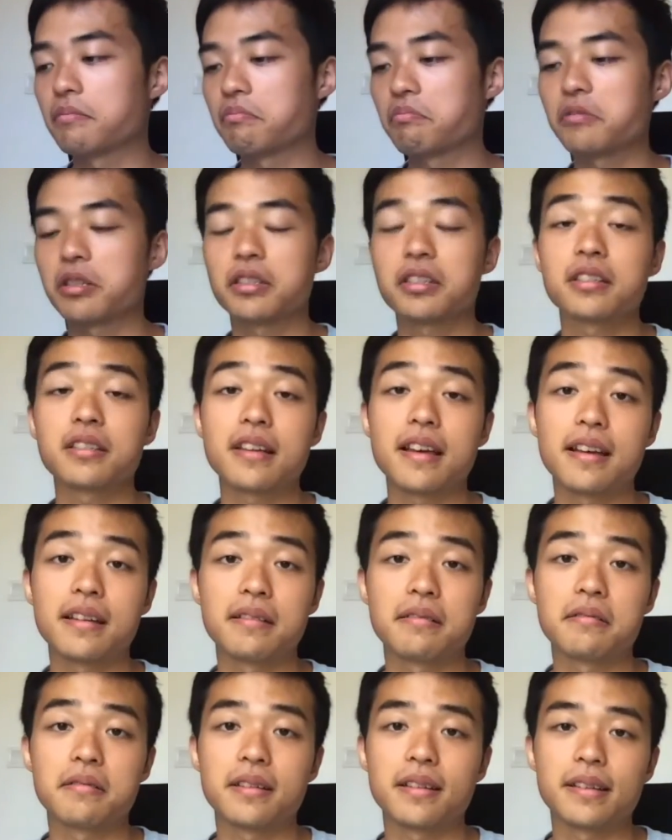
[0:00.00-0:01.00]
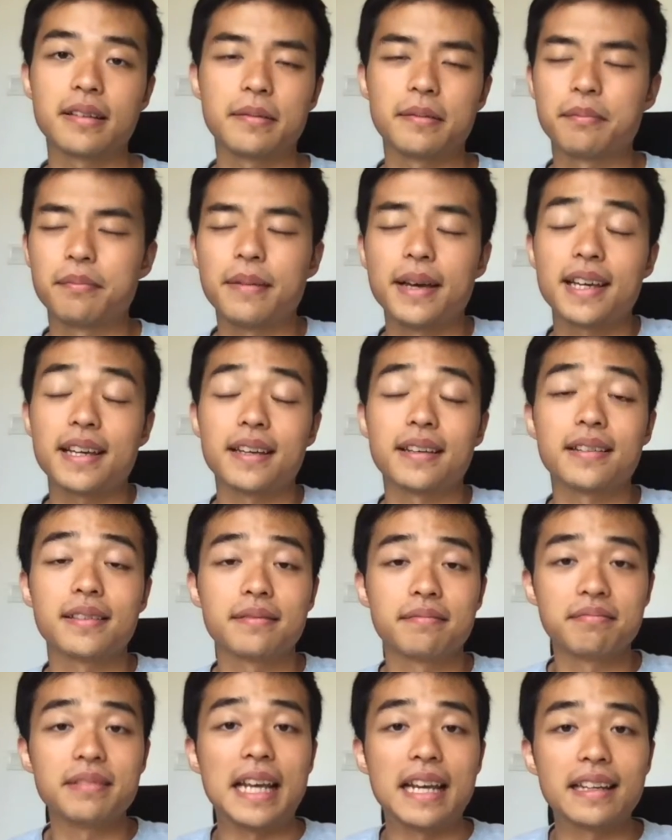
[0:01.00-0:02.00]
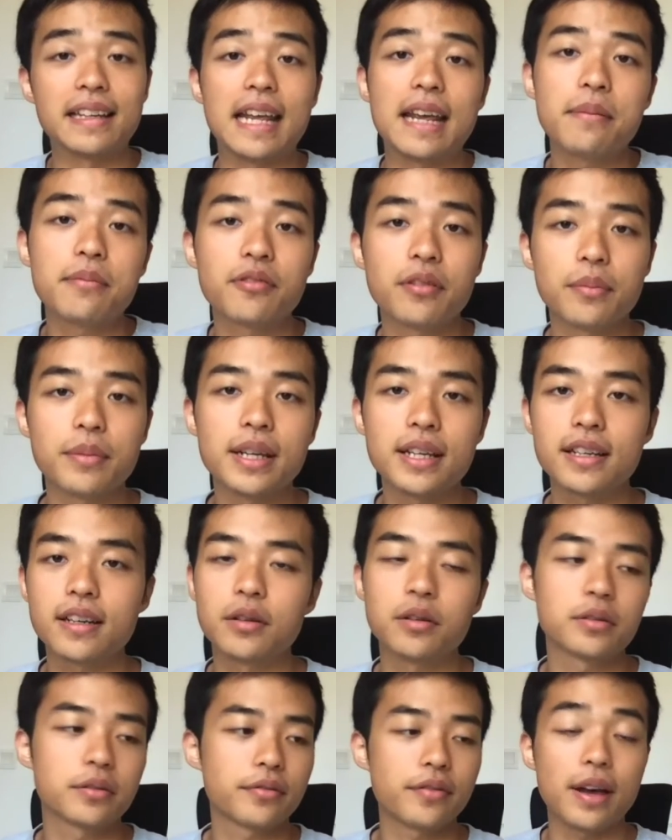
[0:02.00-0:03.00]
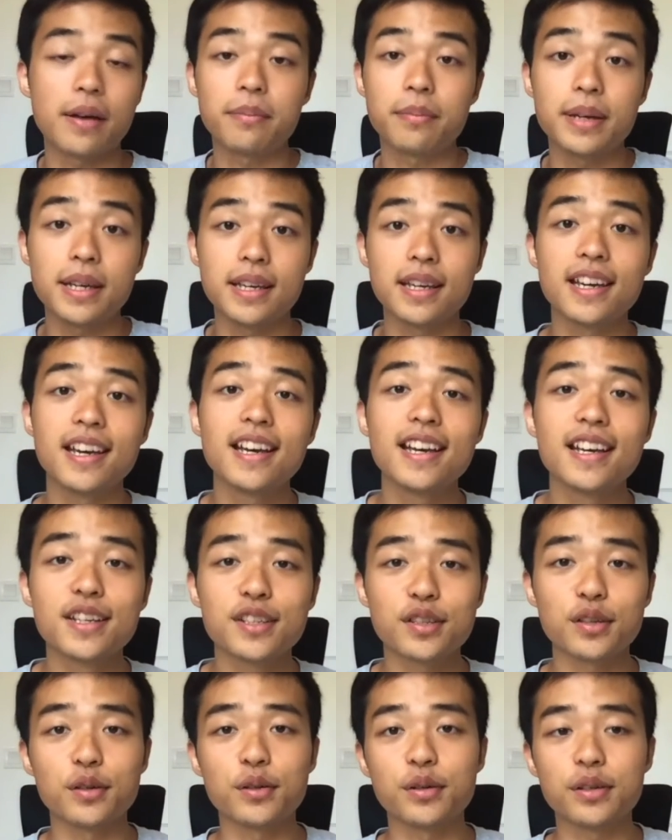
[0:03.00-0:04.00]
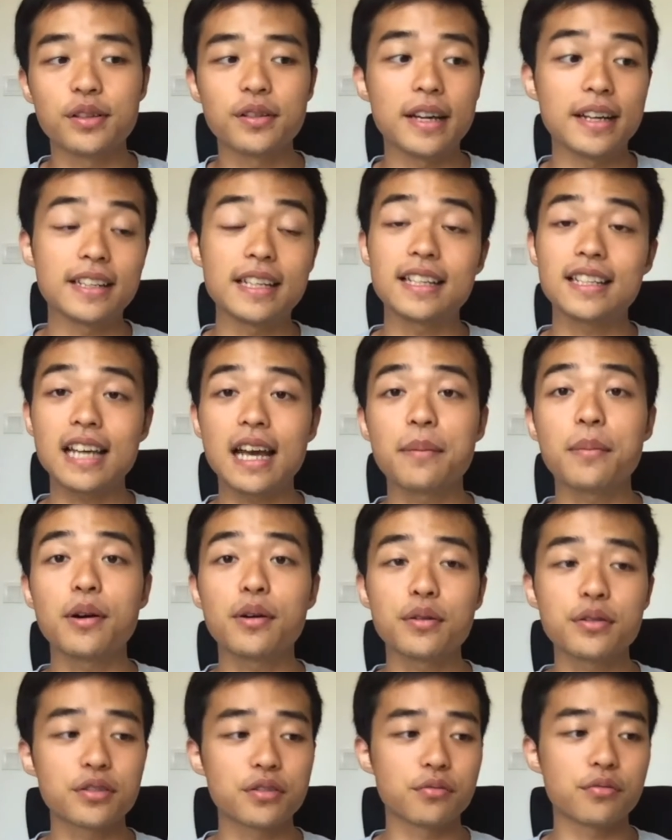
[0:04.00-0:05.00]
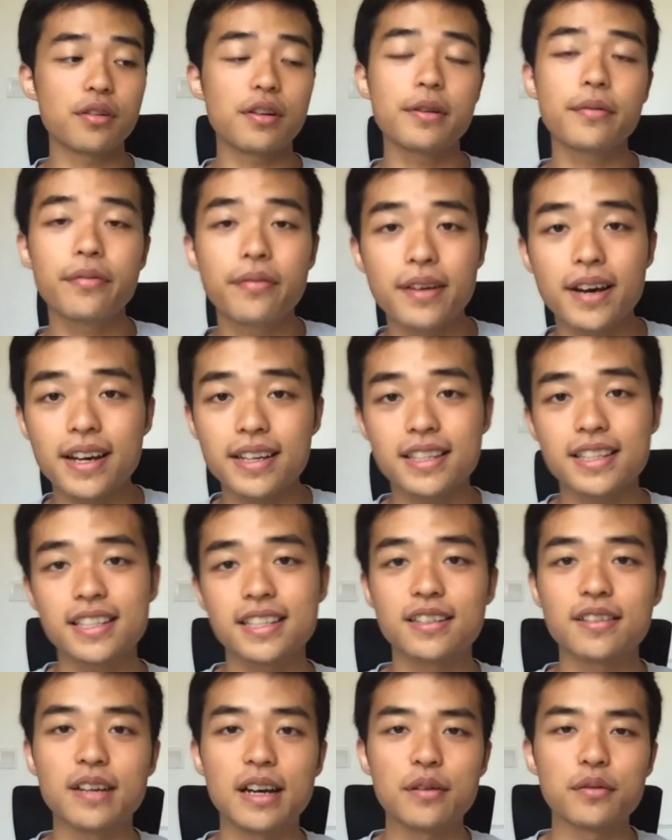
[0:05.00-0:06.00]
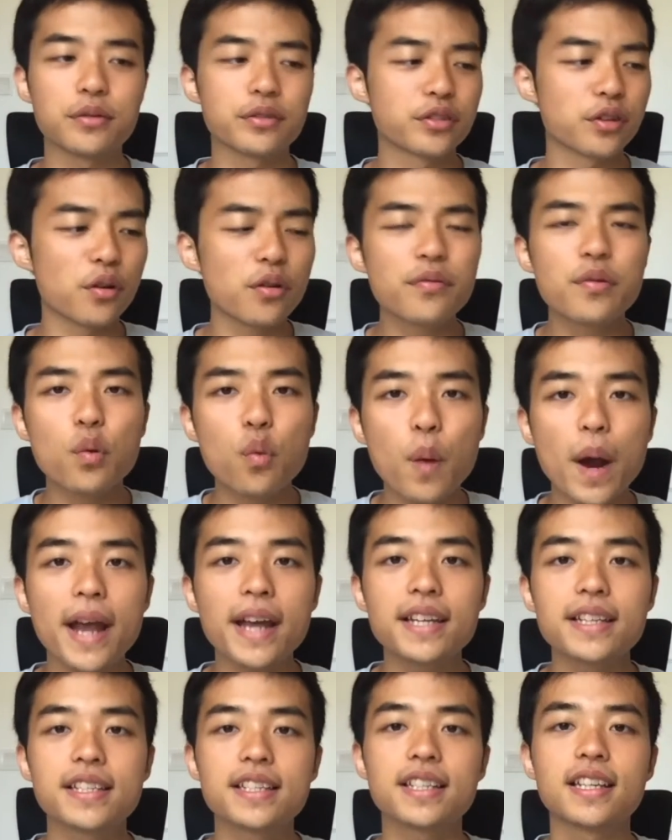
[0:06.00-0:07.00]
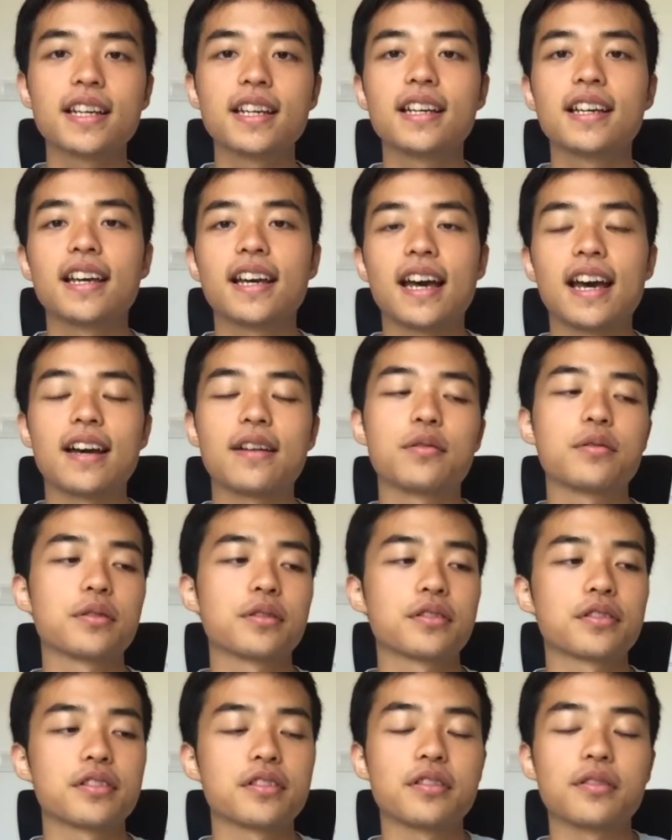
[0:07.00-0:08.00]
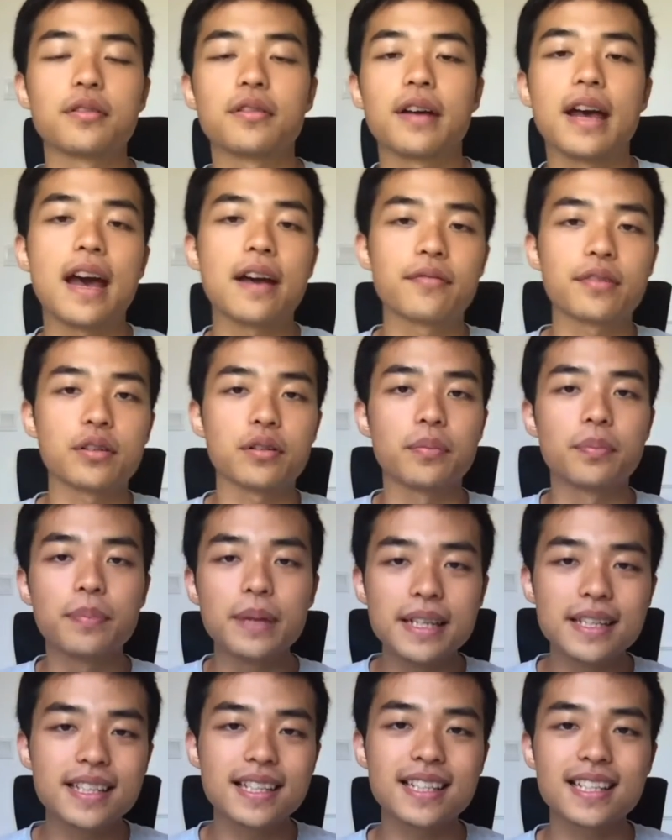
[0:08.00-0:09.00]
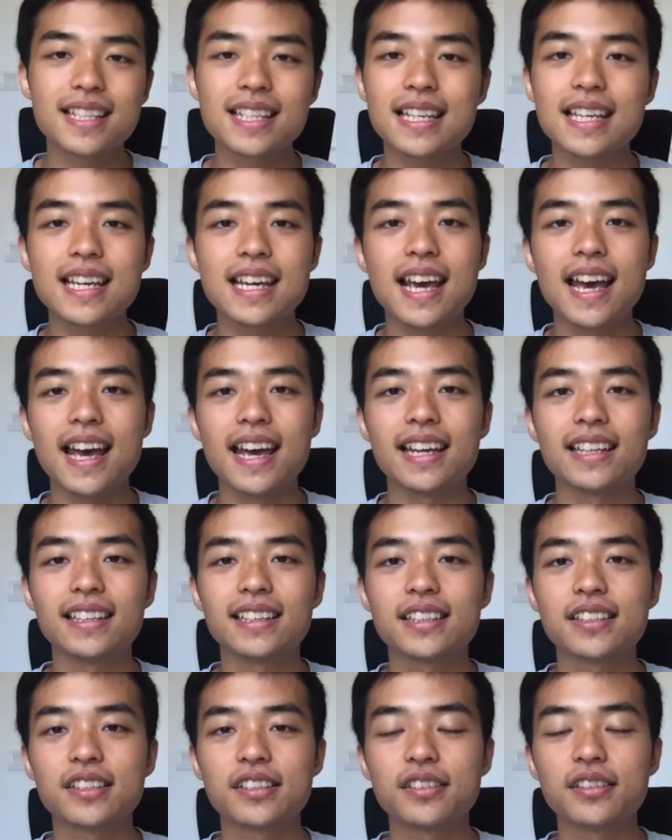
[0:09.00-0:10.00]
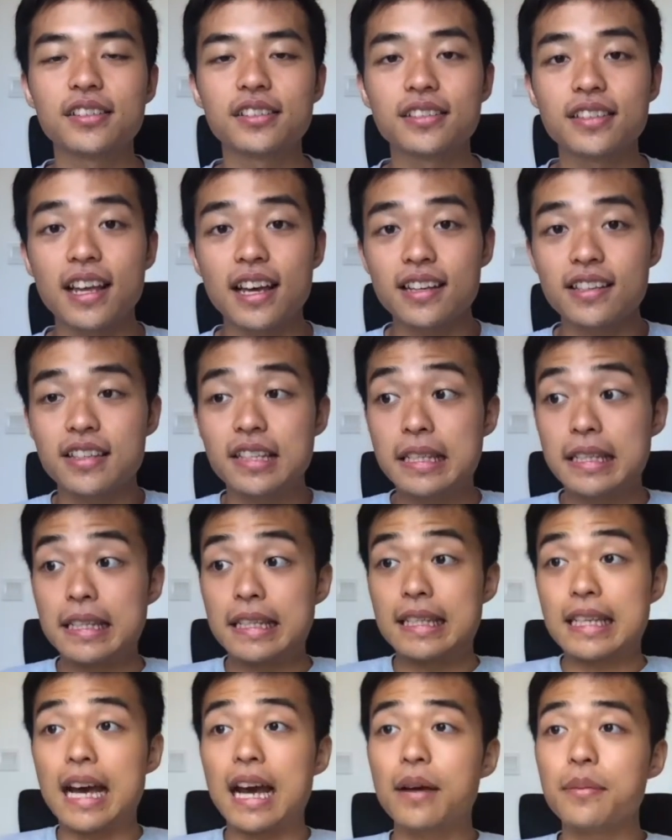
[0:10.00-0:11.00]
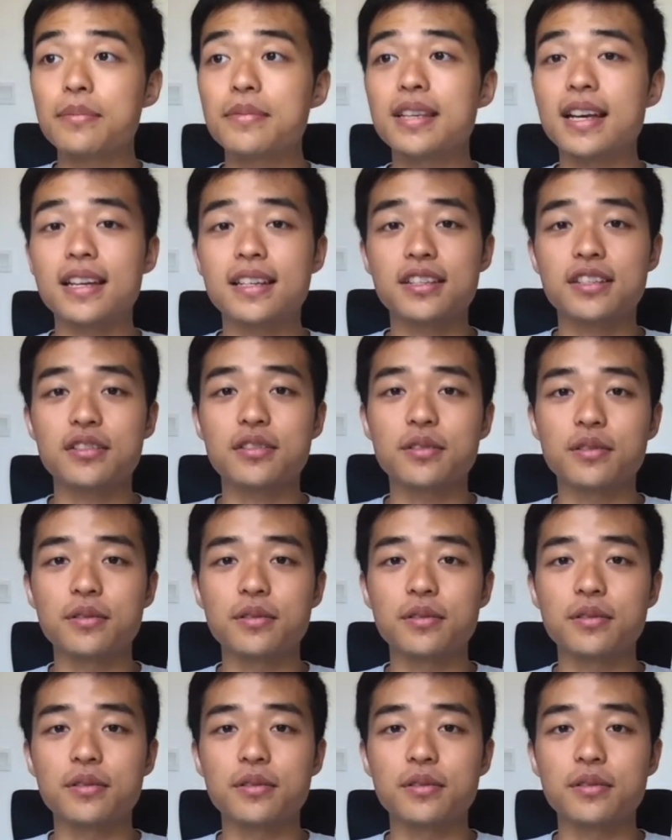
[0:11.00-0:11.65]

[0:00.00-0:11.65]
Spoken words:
just make a name for me called fat B. So at that time I was very fat, I was overweight, I was having obesity, and that's the time that